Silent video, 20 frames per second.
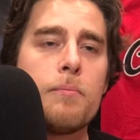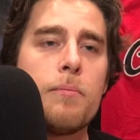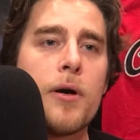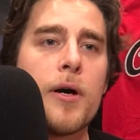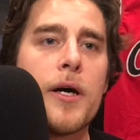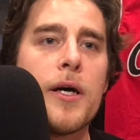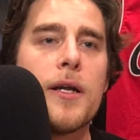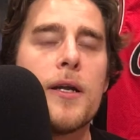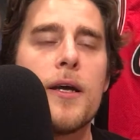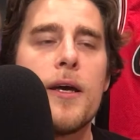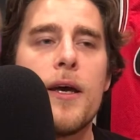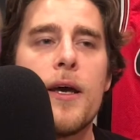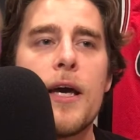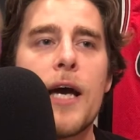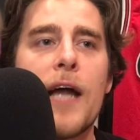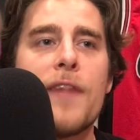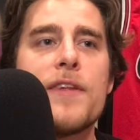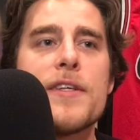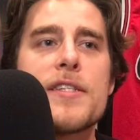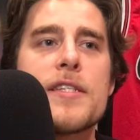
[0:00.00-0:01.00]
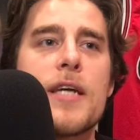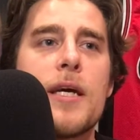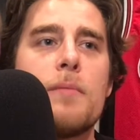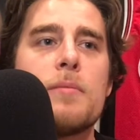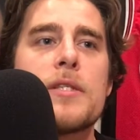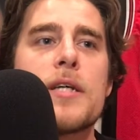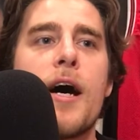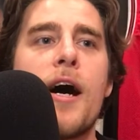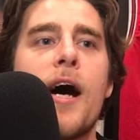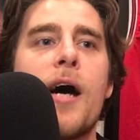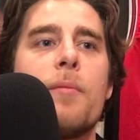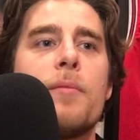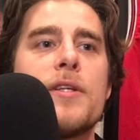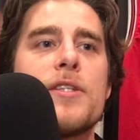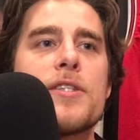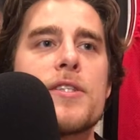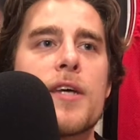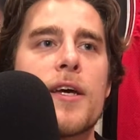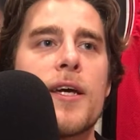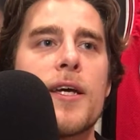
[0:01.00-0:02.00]
but at the same time,
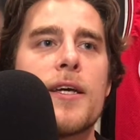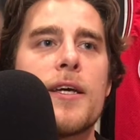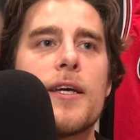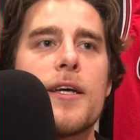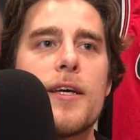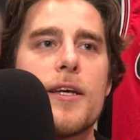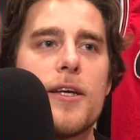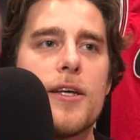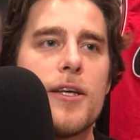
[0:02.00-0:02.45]
it's like